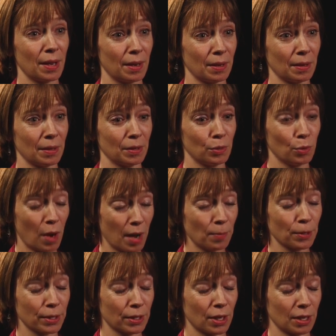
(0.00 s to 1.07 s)
uh, who
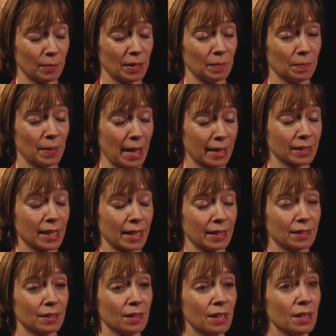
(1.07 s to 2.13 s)
operated on him in
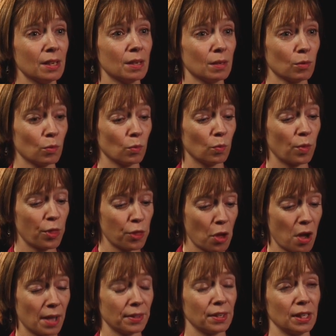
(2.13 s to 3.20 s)
Baghdad
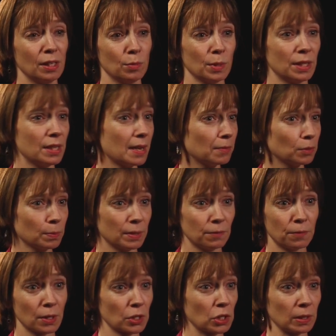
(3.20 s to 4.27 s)
thought that he would never be
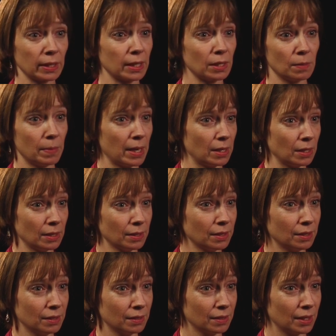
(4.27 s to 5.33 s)
functionally
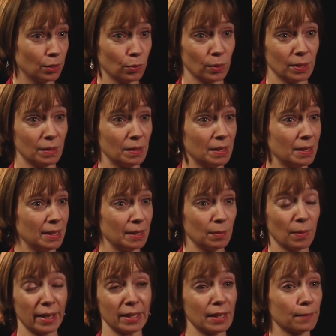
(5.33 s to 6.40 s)
independent, that he would he
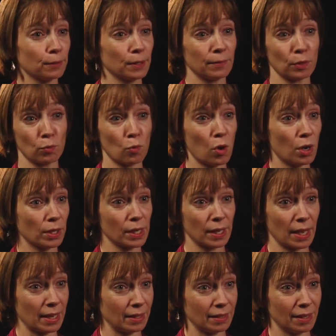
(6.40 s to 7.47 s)
might never even walk
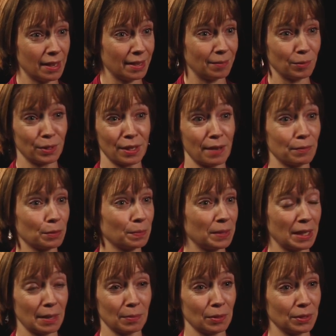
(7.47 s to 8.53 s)
again, and would never
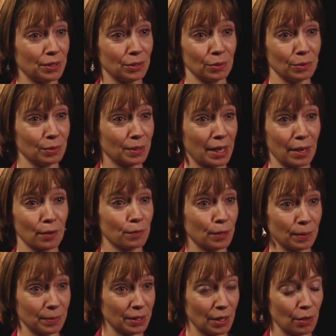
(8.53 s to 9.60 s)
be able to care for
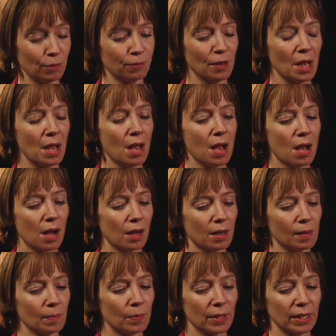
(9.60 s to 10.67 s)
himself.
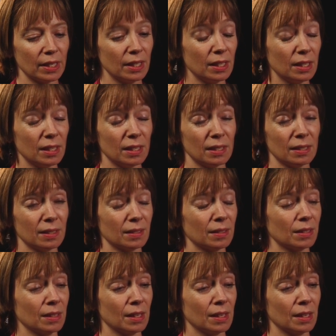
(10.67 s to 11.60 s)
Uh, but he